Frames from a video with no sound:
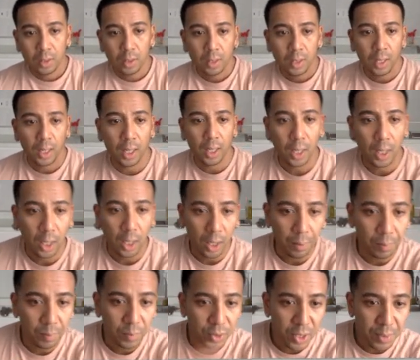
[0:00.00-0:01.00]

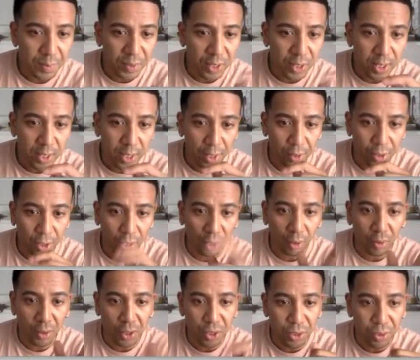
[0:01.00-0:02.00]
CPCs, I don't
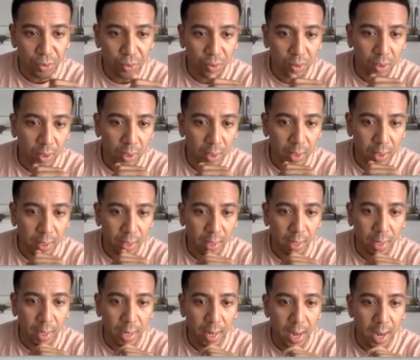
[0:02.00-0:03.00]
know, just use
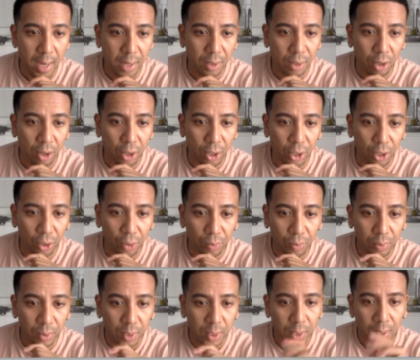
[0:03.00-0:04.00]
it as auto,
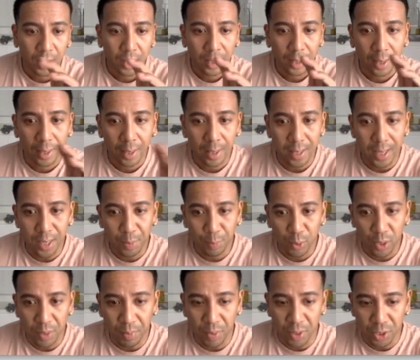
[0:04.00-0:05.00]
and that's
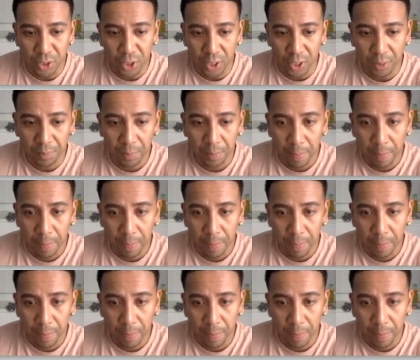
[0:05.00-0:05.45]
pretty much it.